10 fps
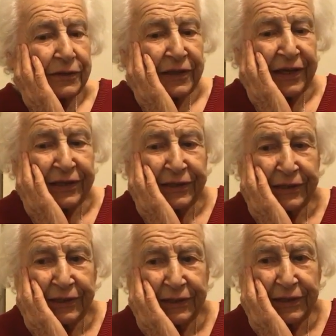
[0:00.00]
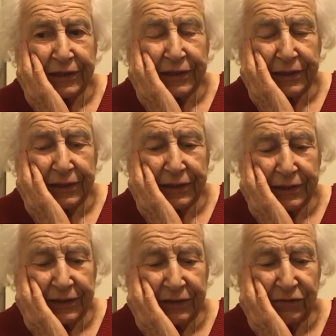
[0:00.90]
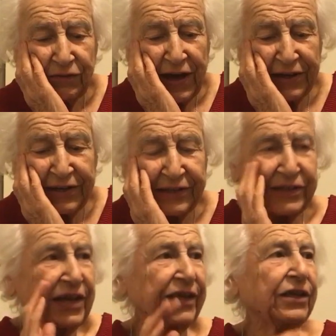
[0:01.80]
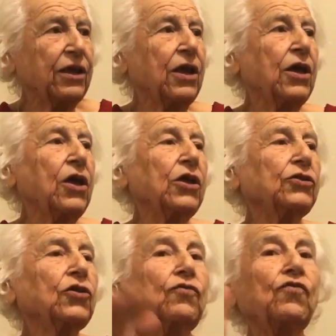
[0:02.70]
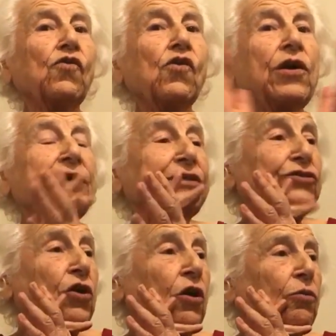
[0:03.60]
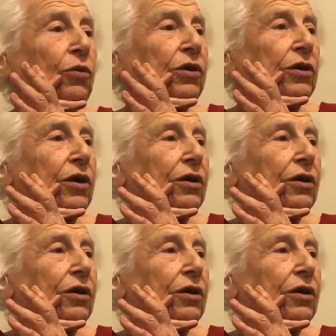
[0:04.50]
then he finally said, the war is over.